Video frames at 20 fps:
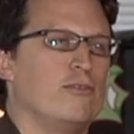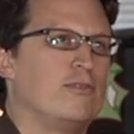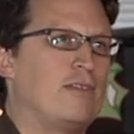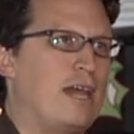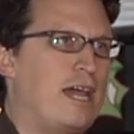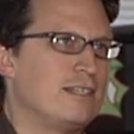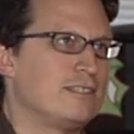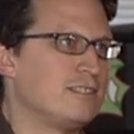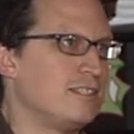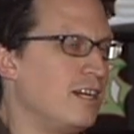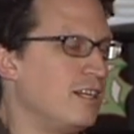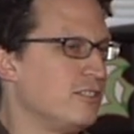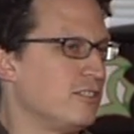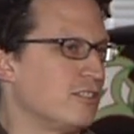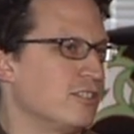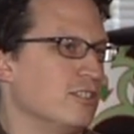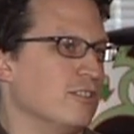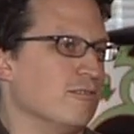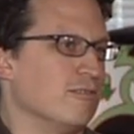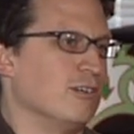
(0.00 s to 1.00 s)
That's not
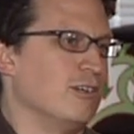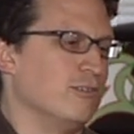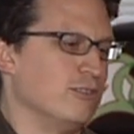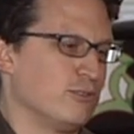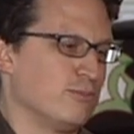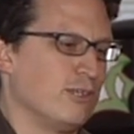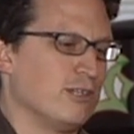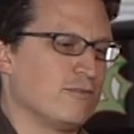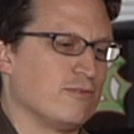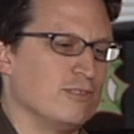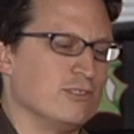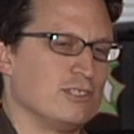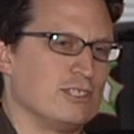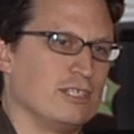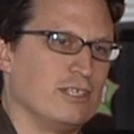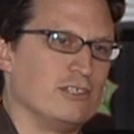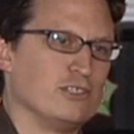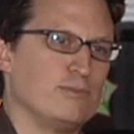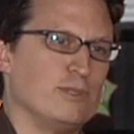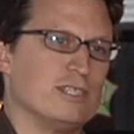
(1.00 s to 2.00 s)
just going to grow in smartphone
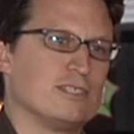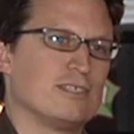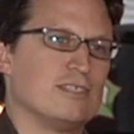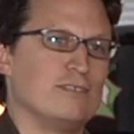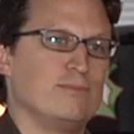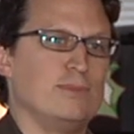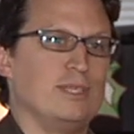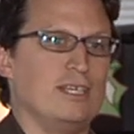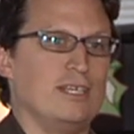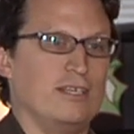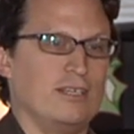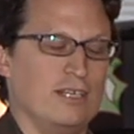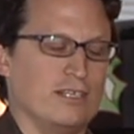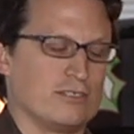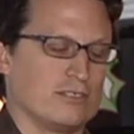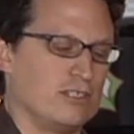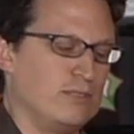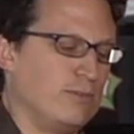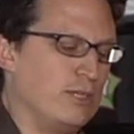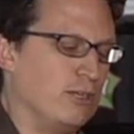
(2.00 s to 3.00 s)
sales, but it's going to
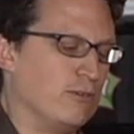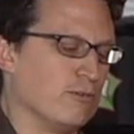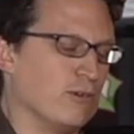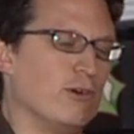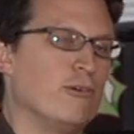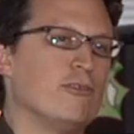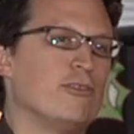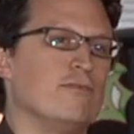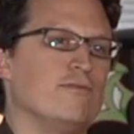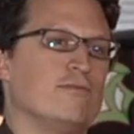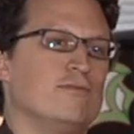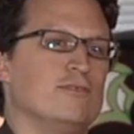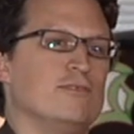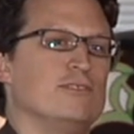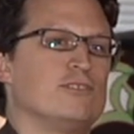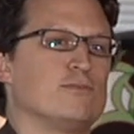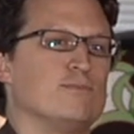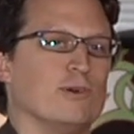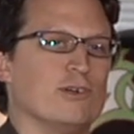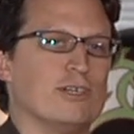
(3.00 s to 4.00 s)
be growth of
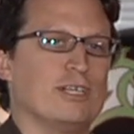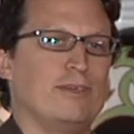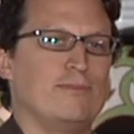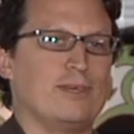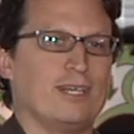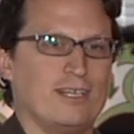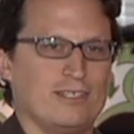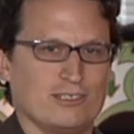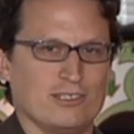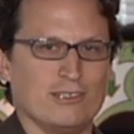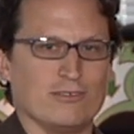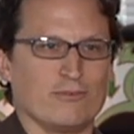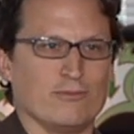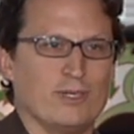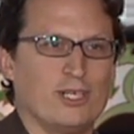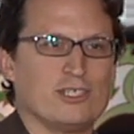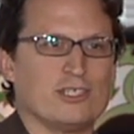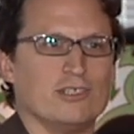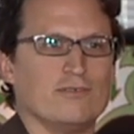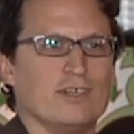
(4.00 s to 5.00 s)
smarty pants
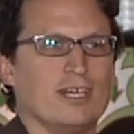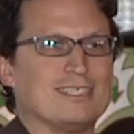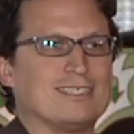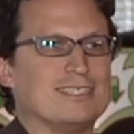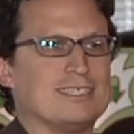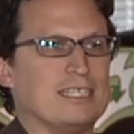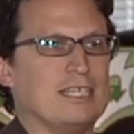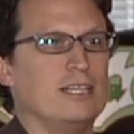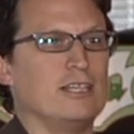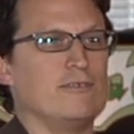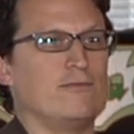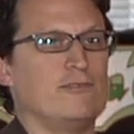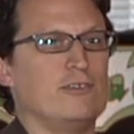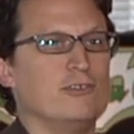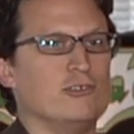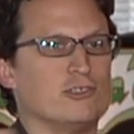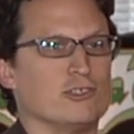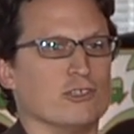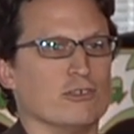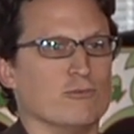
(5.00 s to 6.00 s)
information devices in the
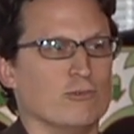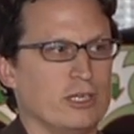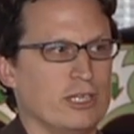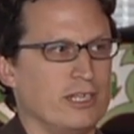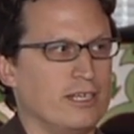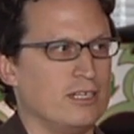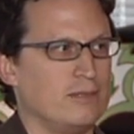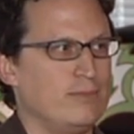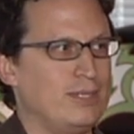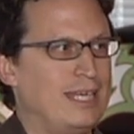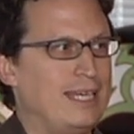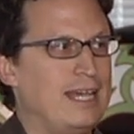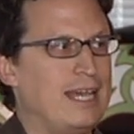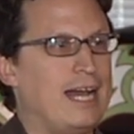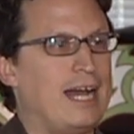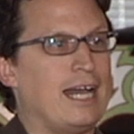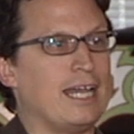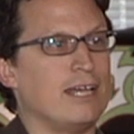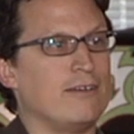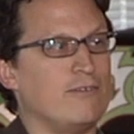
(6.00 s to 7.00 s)
future. What are they going to be?
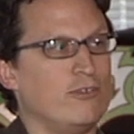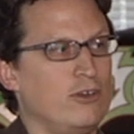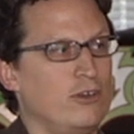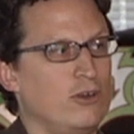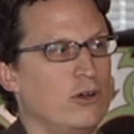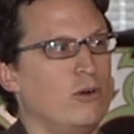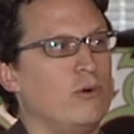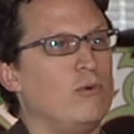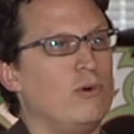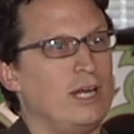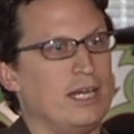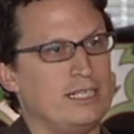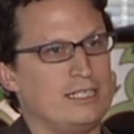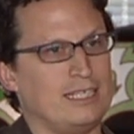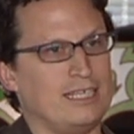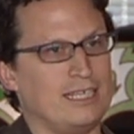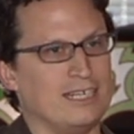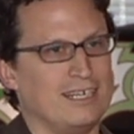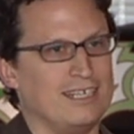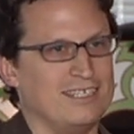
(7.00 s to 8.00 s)
I have no
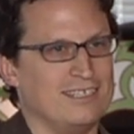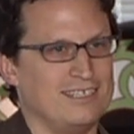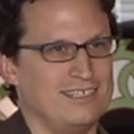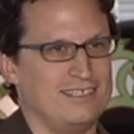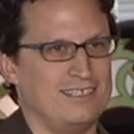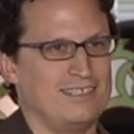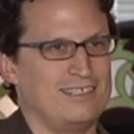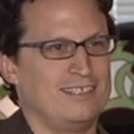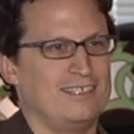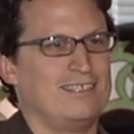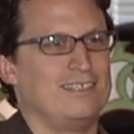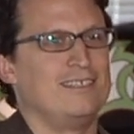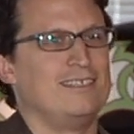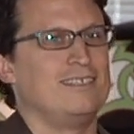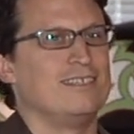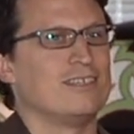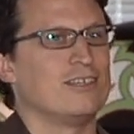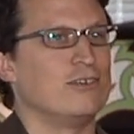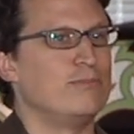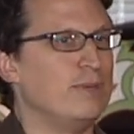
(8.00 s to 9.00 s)
idea.
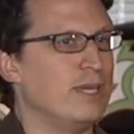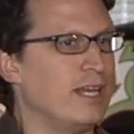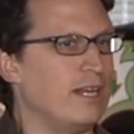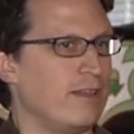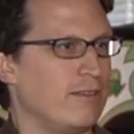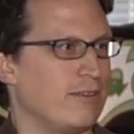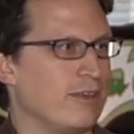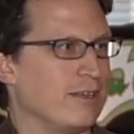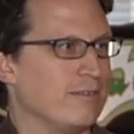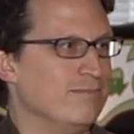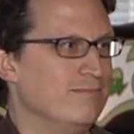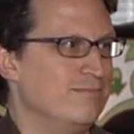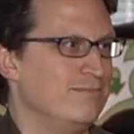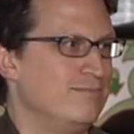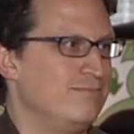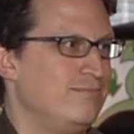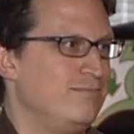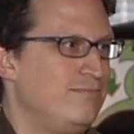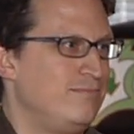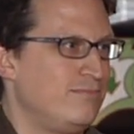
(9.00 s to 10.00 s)
Could be anything.
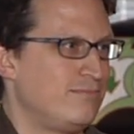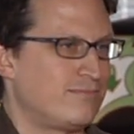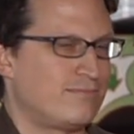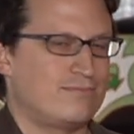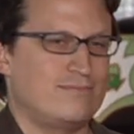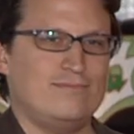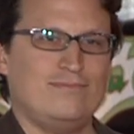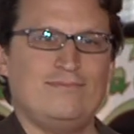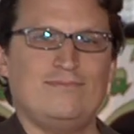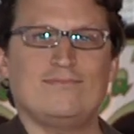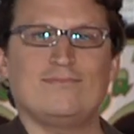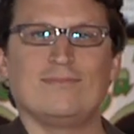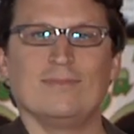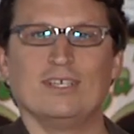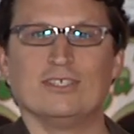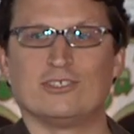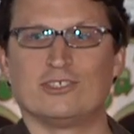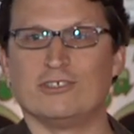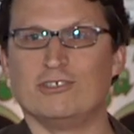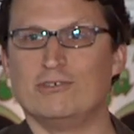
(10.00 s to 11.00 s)

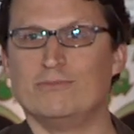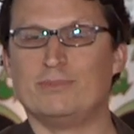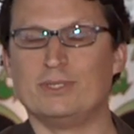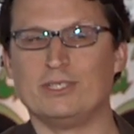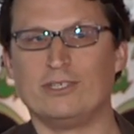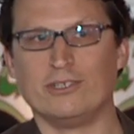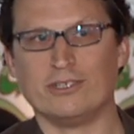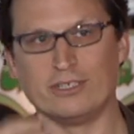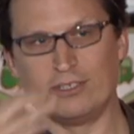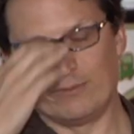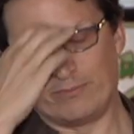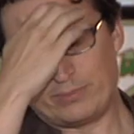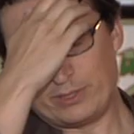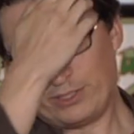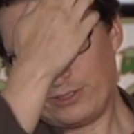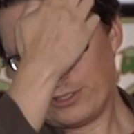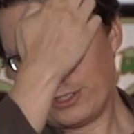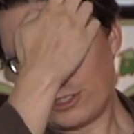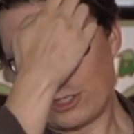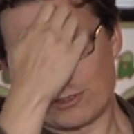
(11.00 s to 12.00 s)
So you
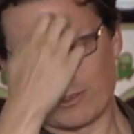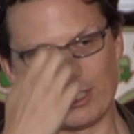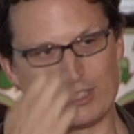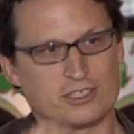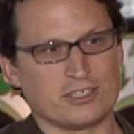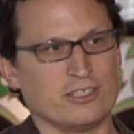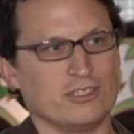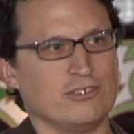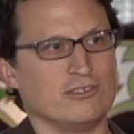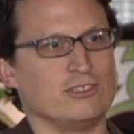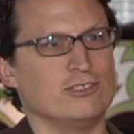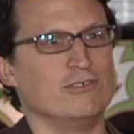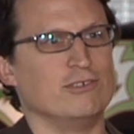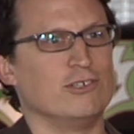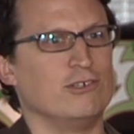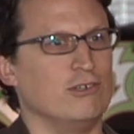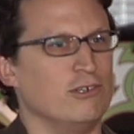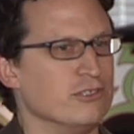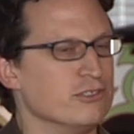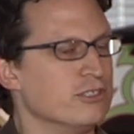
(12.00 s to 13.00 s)
build the stretch to those new
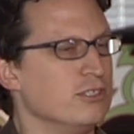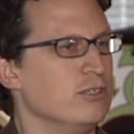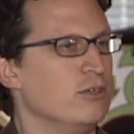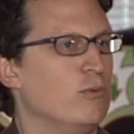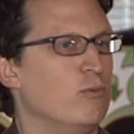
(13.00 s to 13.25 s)
goals.